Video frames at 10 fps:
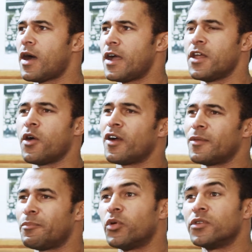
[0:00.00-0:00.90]
I know how
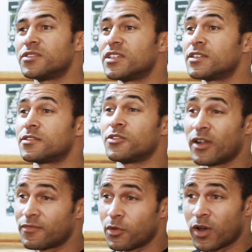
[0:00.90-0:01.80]
important it is to
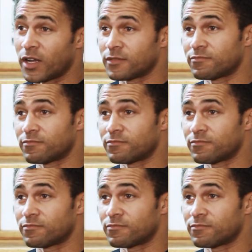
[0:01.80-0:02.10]
have the right